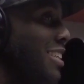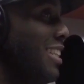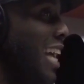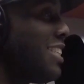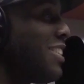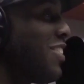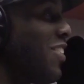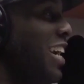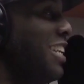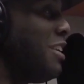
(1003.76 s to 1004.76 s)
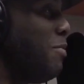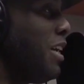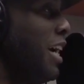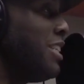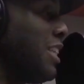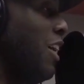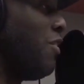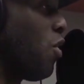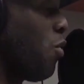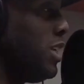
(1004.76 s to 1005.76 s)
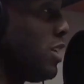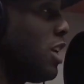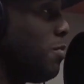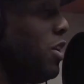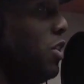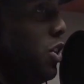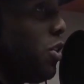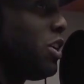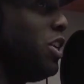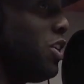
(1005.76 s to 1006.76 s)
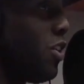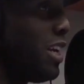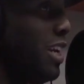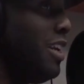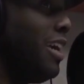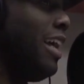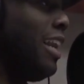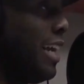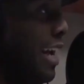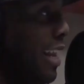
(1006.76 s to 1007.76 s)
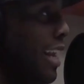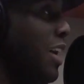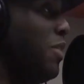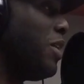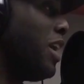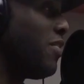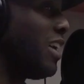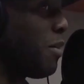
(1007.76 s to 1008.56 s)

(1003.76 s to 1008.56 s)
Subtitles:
That's crazy because of course we just talked about New York, and then did LA or whatever.